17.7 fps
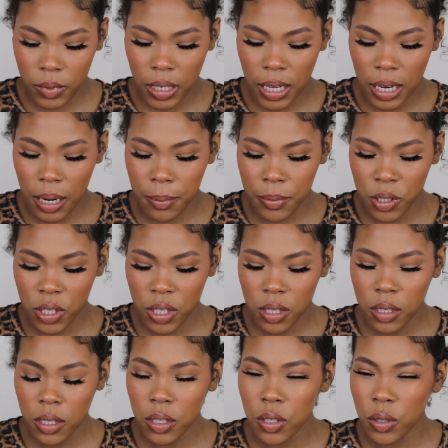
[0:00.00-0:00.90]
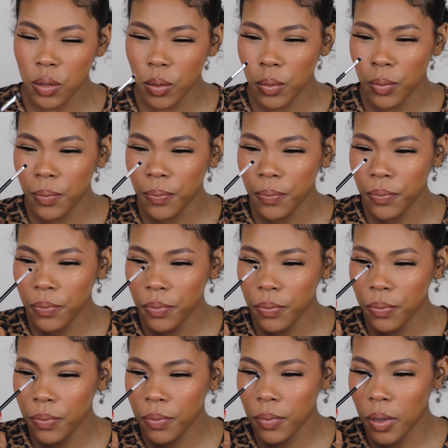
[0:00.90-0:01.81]
And I'm just gonna do
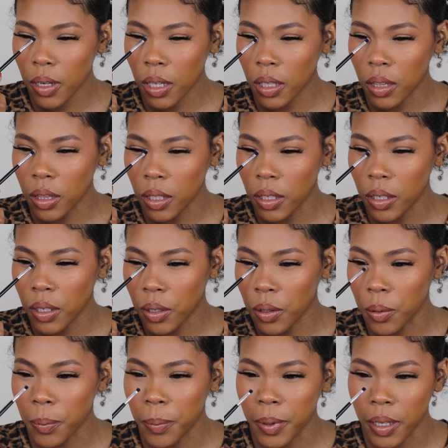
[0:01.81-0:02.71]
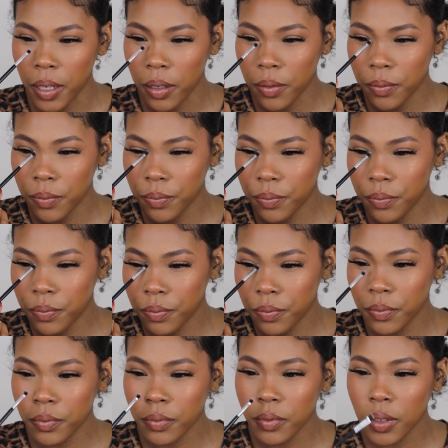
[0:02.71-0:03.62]
a little bit.
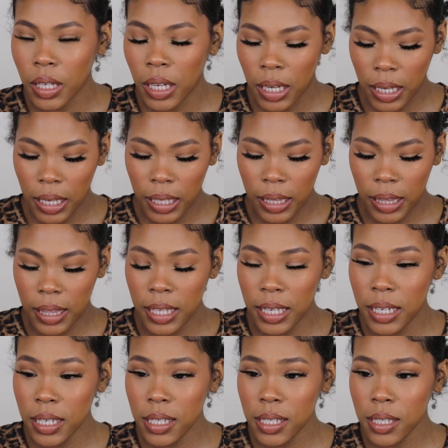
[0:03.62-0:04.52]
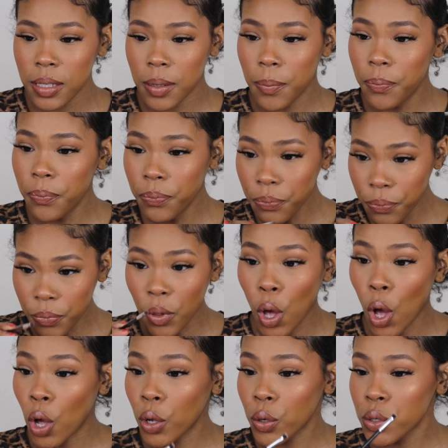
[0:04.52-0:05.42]
These
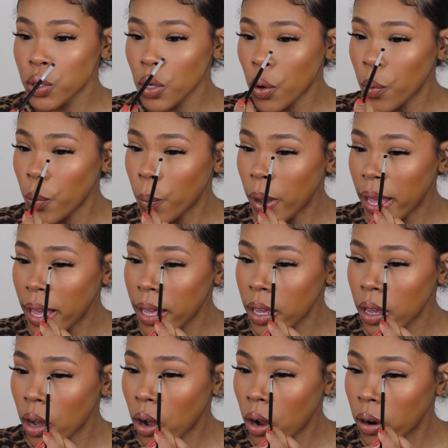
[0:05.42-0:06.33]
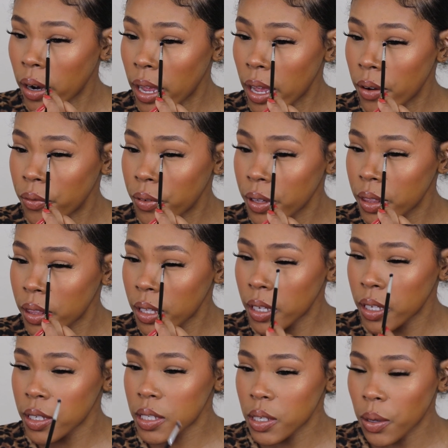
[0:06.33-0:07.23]
also wet are
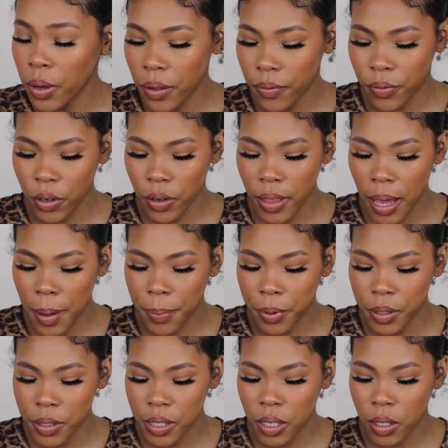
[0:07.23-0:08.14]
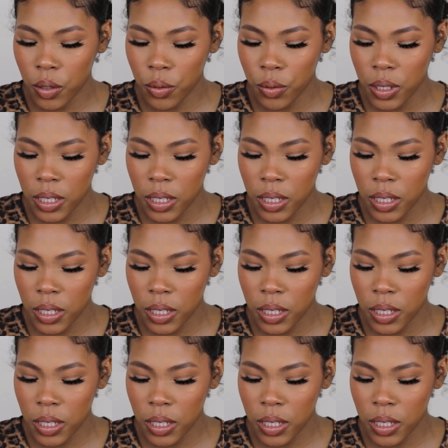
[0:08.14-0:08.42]
everything. So if you're that person